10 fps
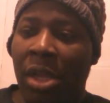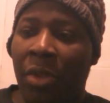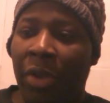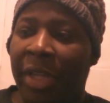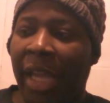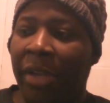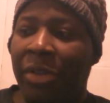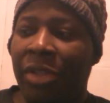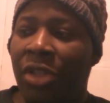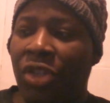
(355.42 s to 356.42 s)
There are
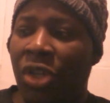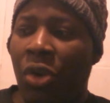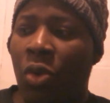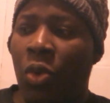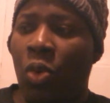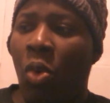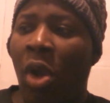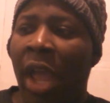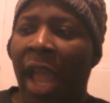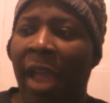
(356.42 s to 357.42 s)
characters in the show
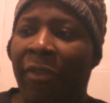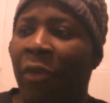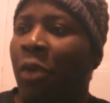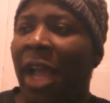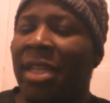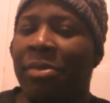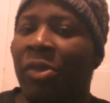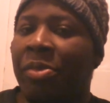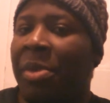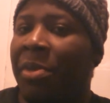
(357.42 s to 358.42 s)
who, if you ask
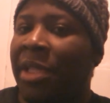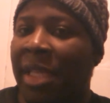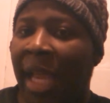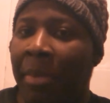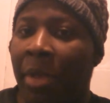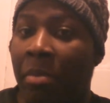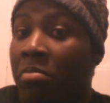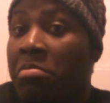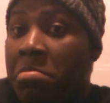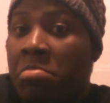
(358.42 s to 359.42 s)
most people to name them,
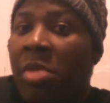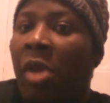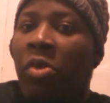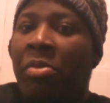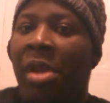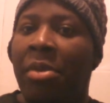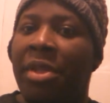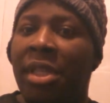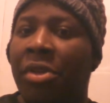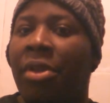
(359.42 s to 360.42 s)
they wouldn't be able
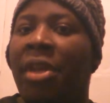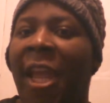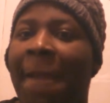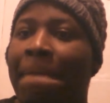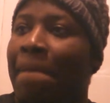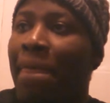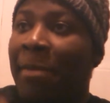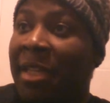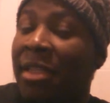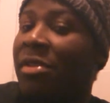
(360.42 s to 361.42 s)
to tell you the name
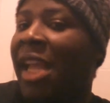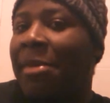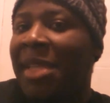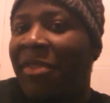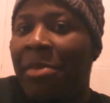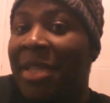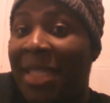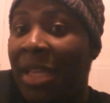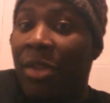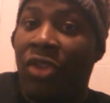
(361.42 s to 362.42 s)
because their names haven't been
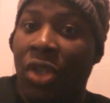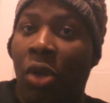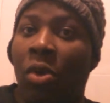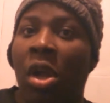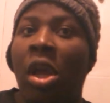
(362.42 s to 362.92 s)
said in the show.